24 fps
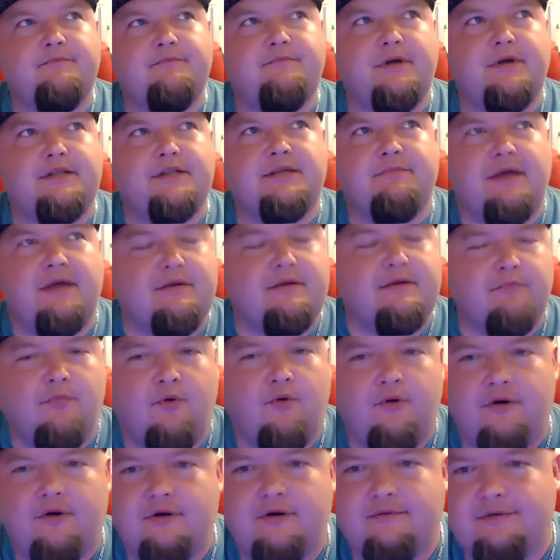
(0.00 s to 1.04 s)
but to make
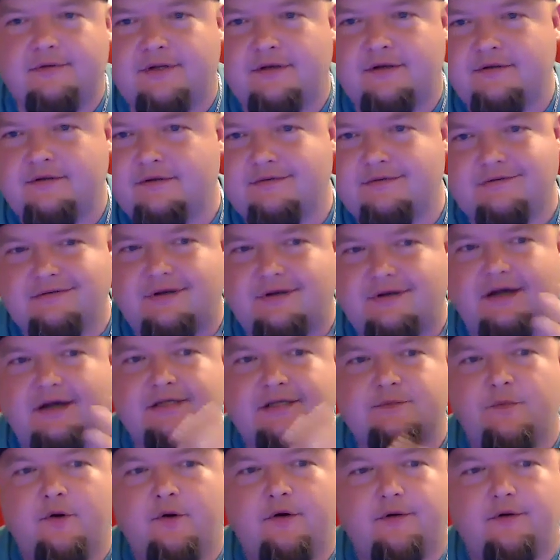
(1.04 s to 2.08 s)
more, you know,
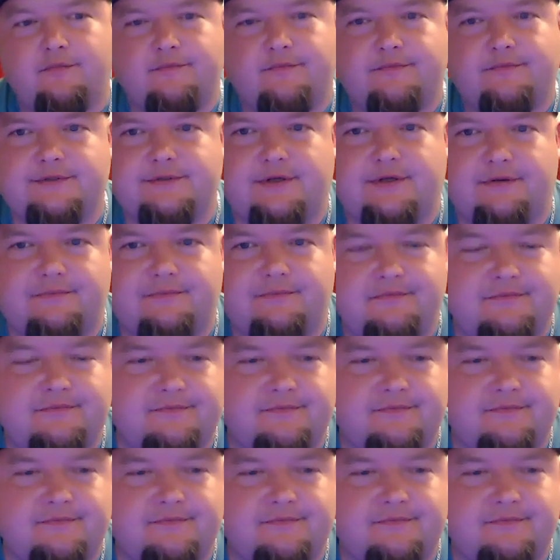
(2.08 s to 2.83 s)
cost more. So.